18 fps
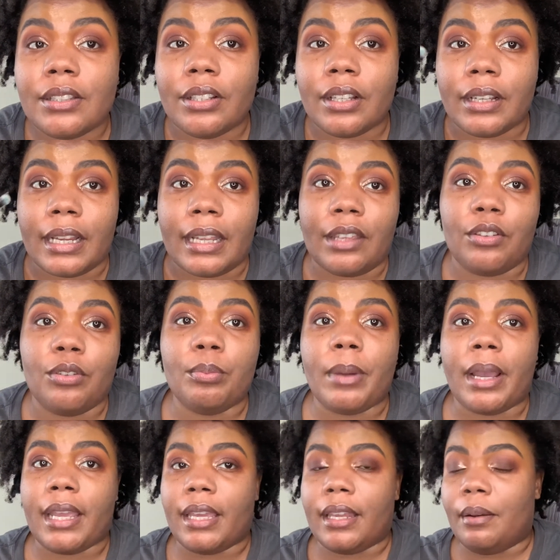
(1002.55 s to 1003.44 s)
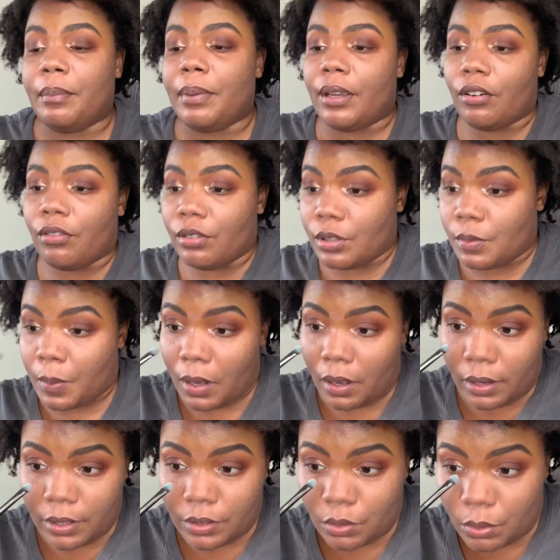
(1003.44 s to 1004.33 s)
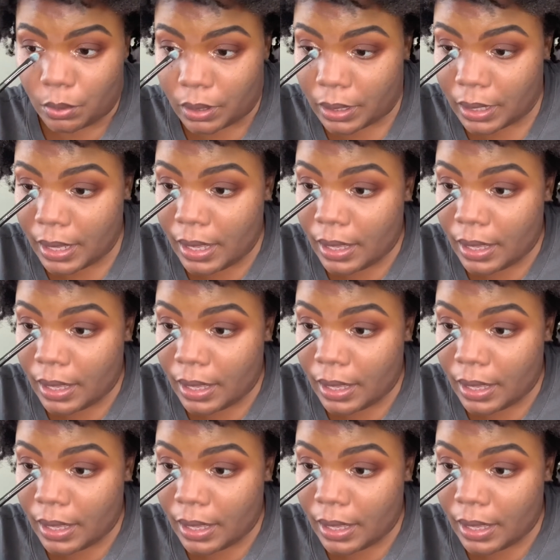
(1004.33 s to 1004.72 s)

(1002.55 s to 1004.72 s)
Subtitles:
you know, like you might get a bigger response, or,